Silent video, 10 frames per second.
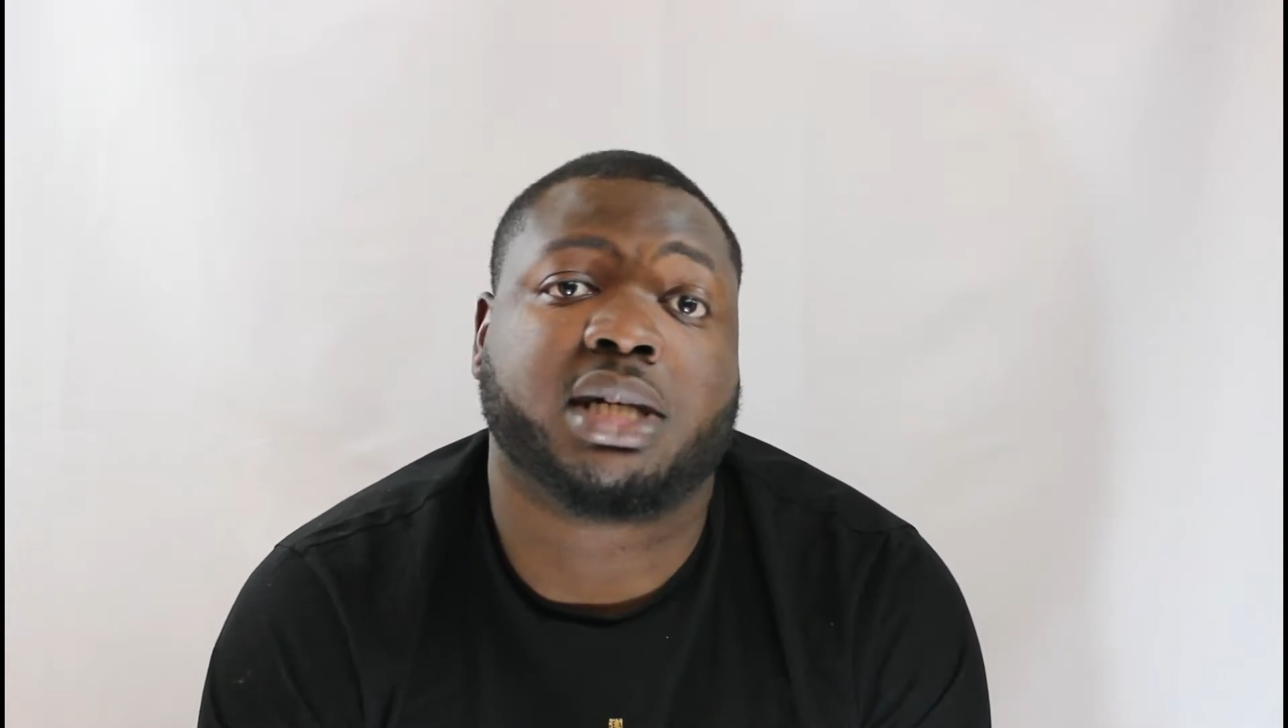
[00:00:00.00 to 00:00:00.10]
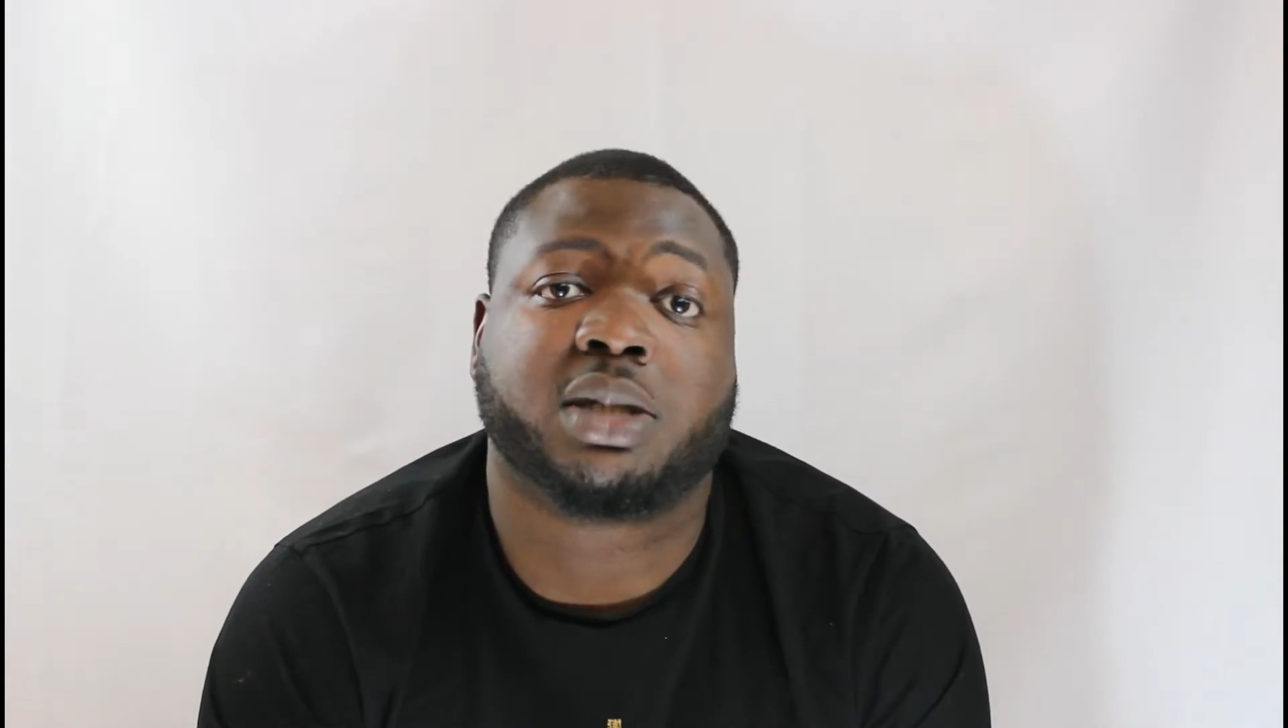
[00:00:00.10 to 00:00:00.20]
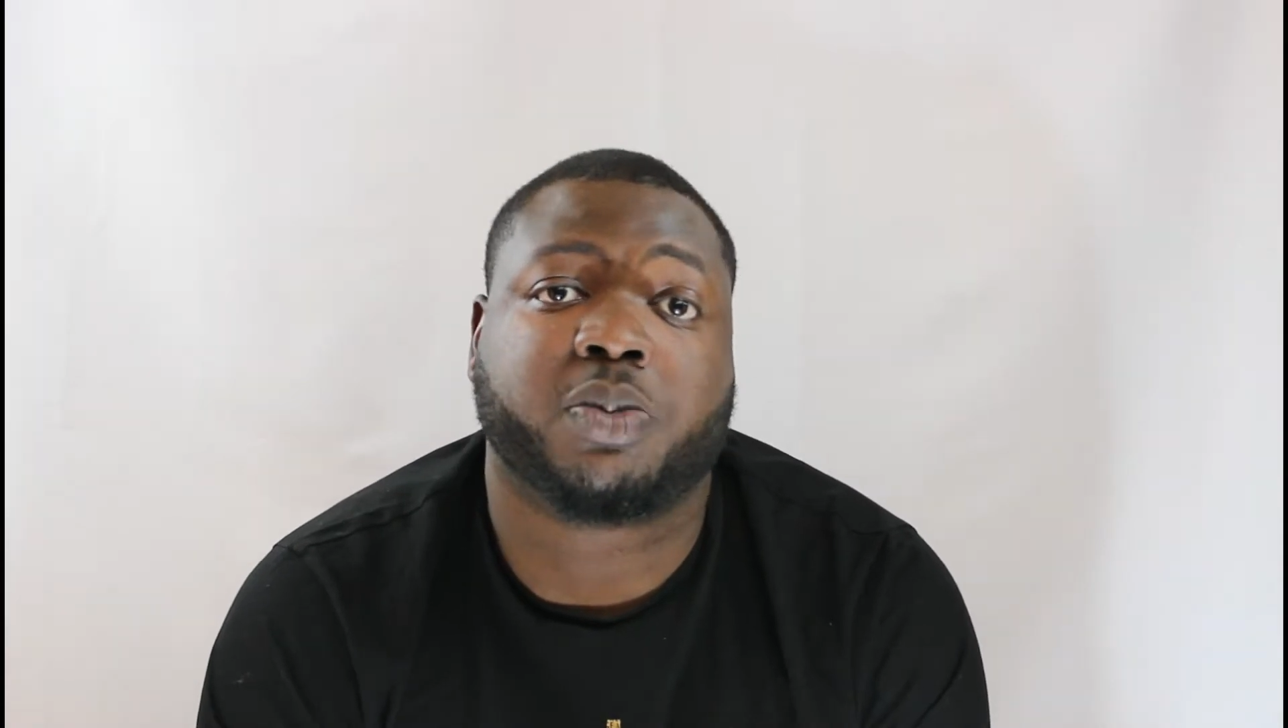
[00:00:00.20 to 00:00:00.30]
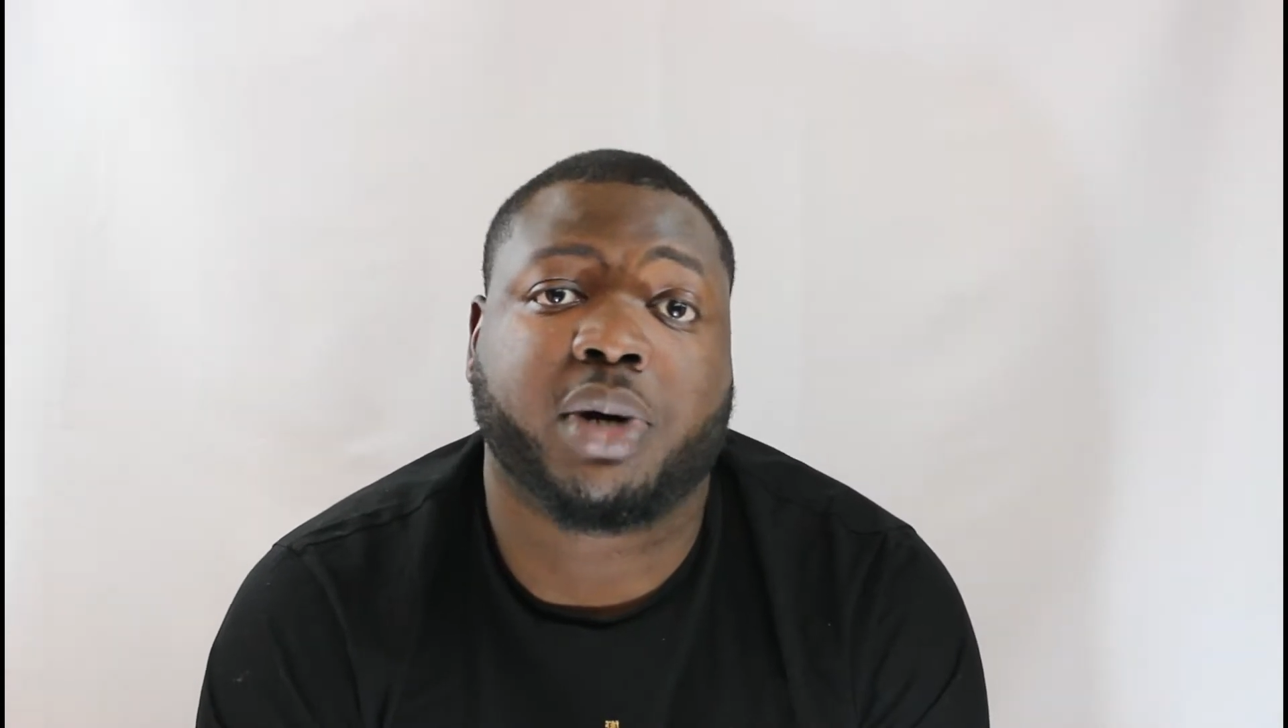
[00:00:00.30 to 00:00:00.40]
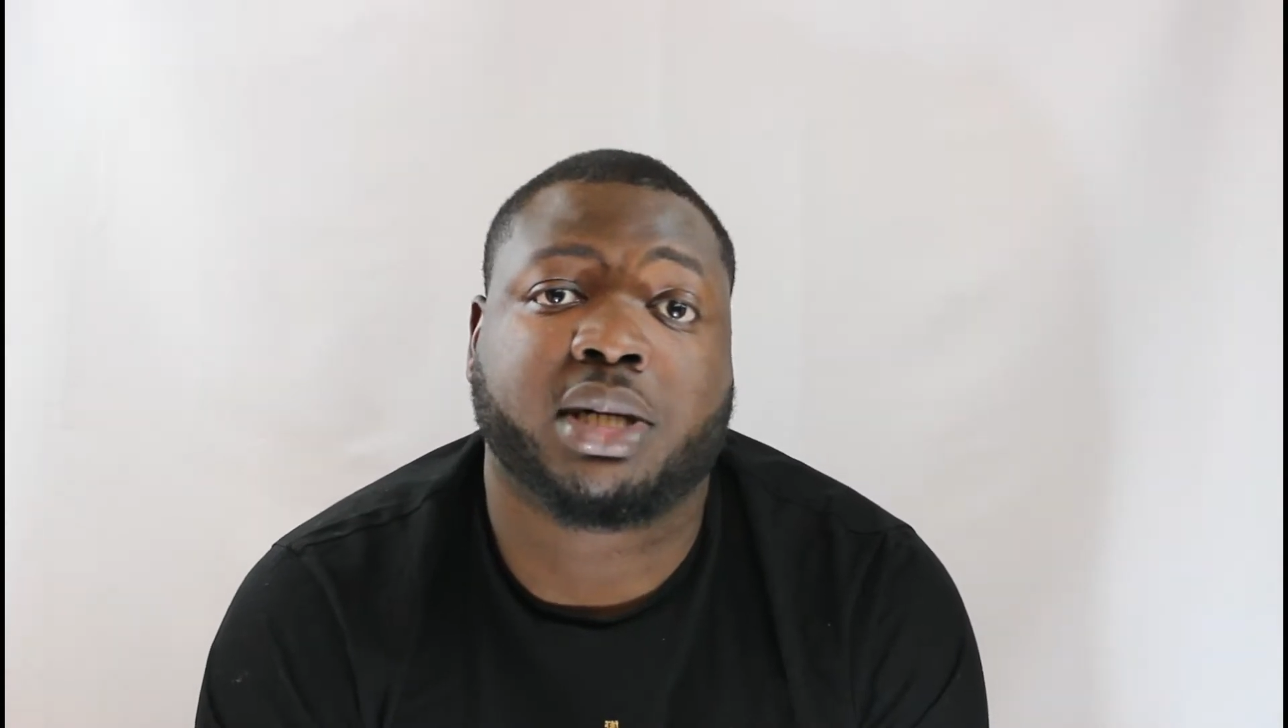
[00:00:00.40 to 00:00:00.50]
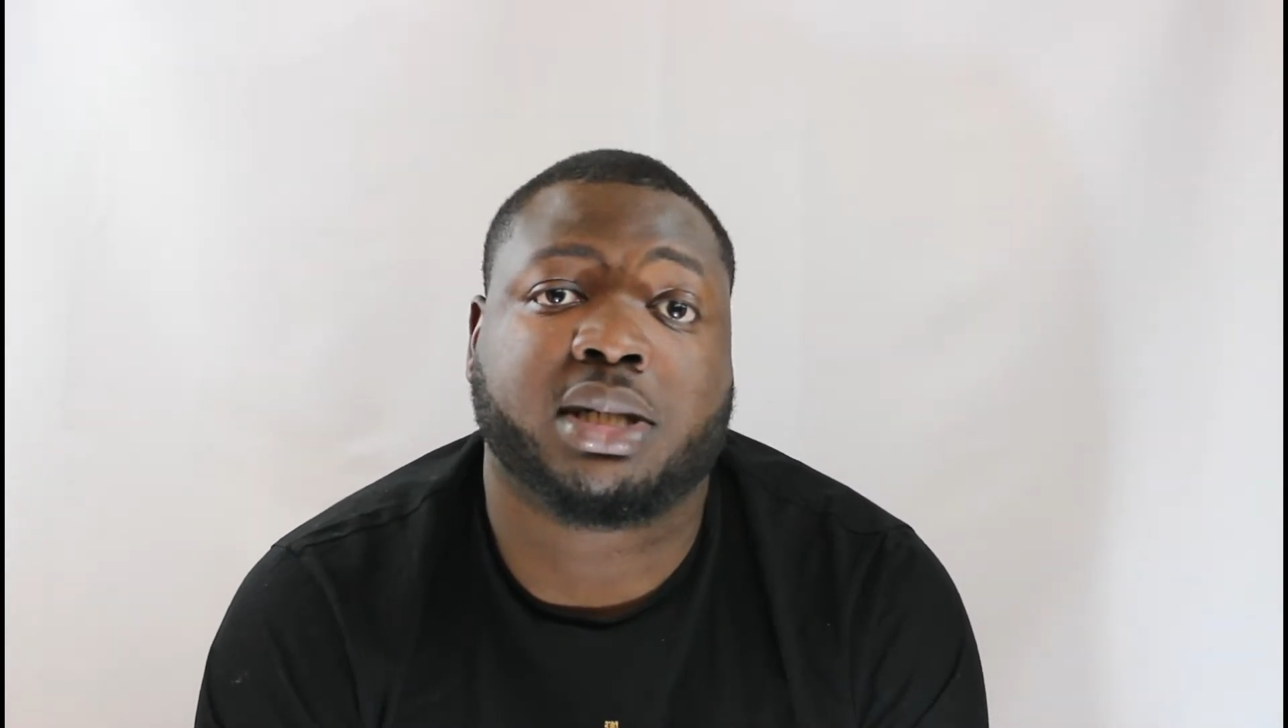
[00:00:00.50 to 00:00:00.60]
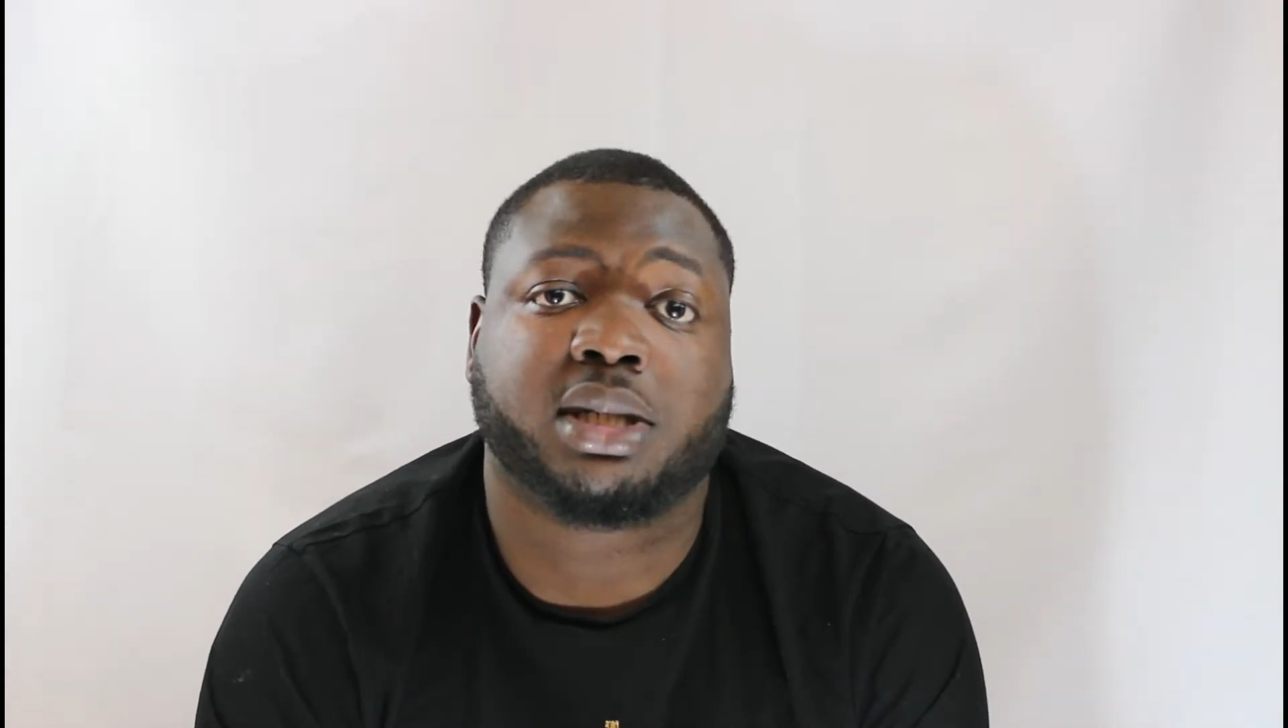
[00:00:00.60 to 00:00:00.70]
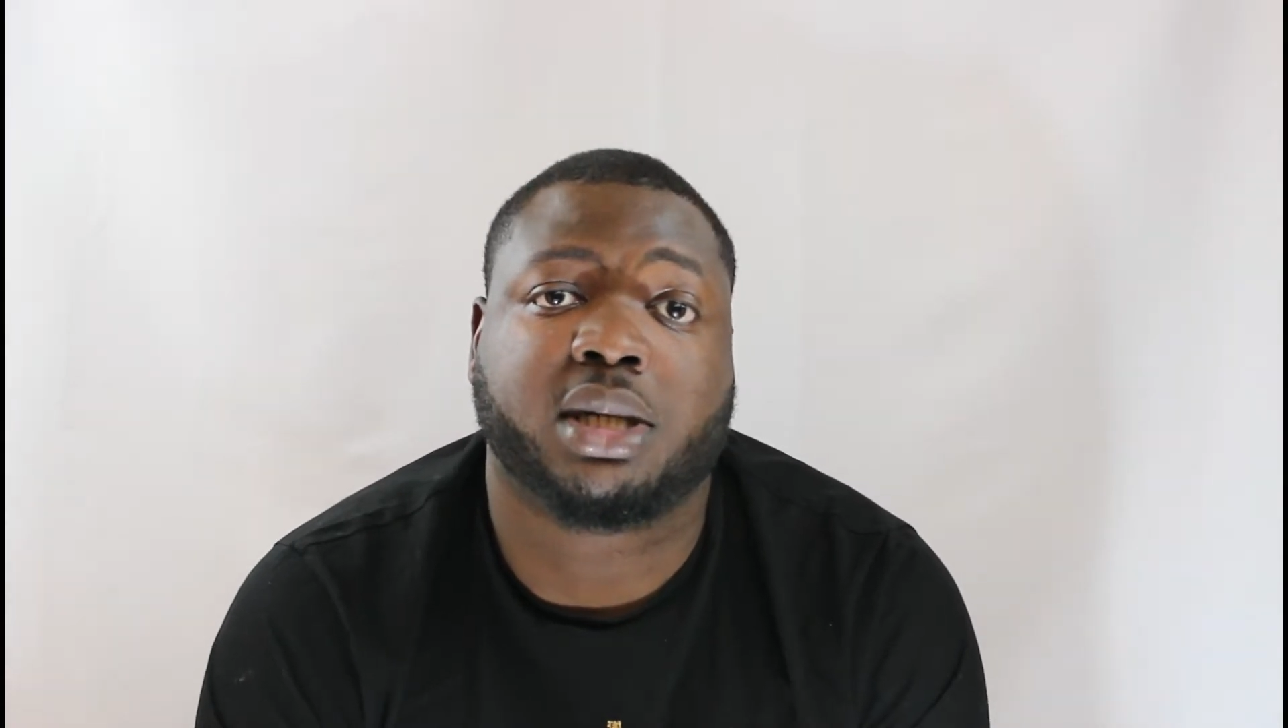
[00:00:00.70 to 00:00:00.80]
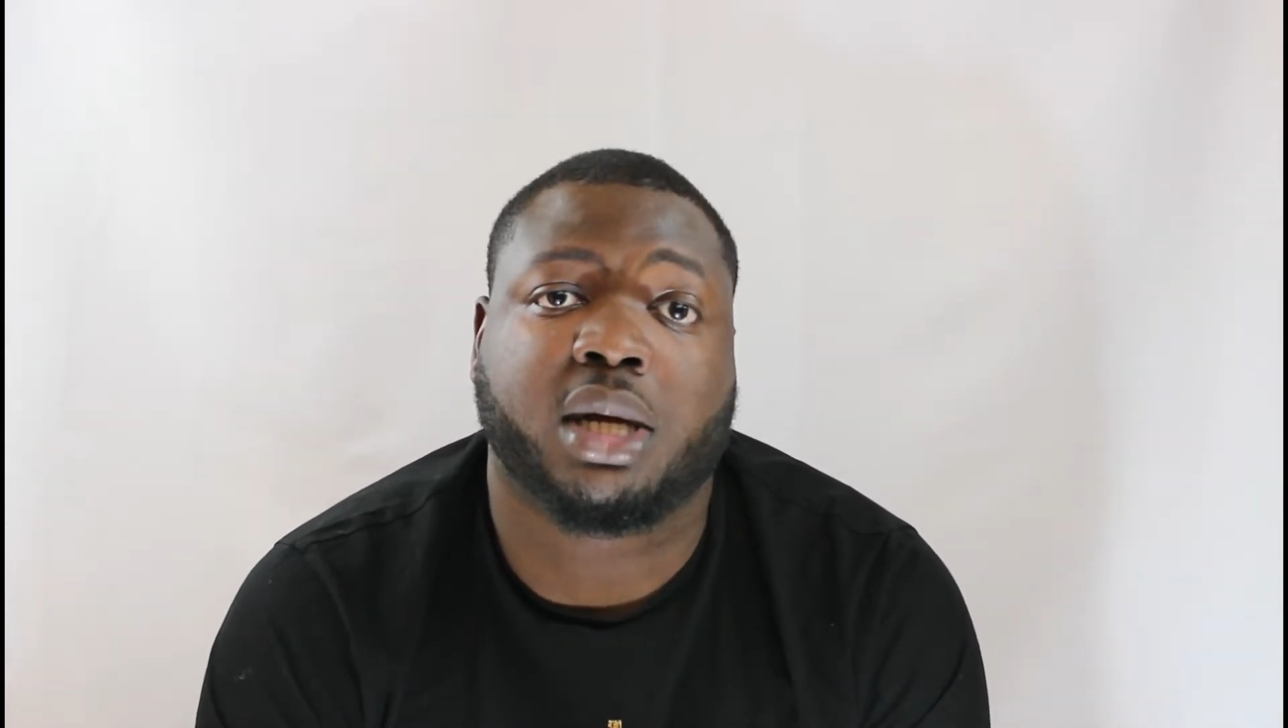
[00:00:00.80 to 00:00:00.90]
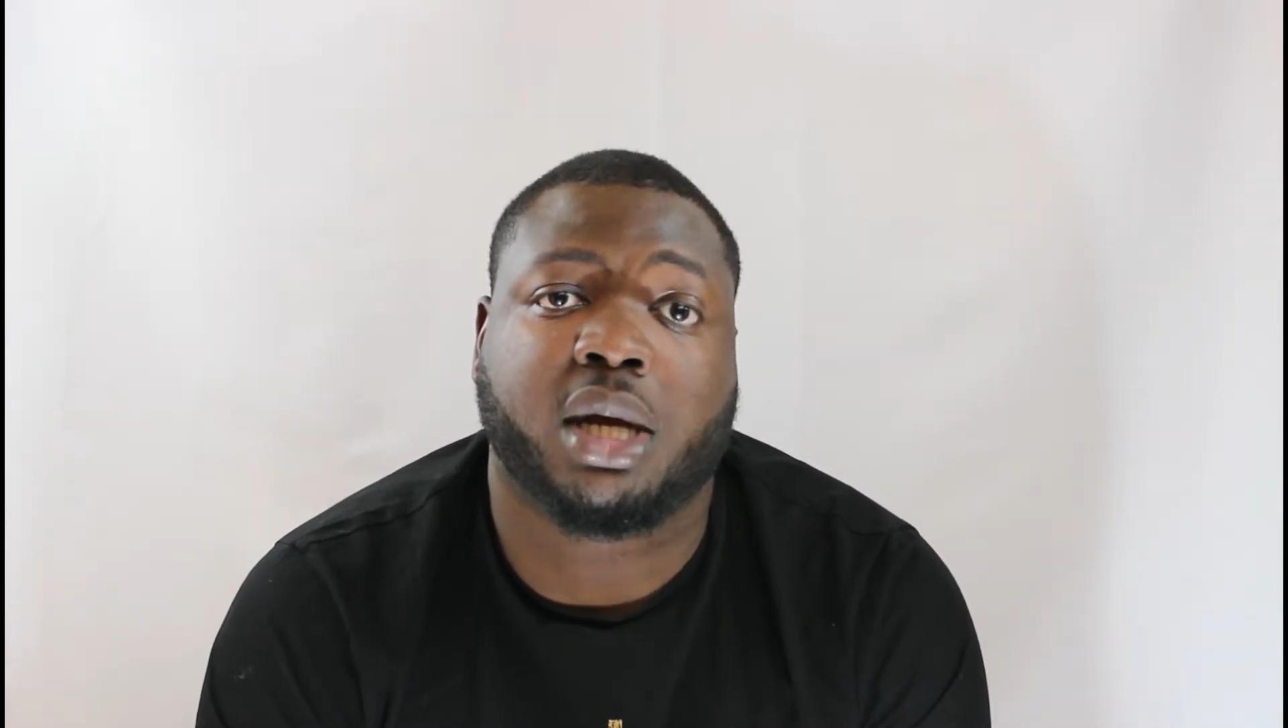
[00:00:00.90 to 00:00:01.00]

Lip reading: express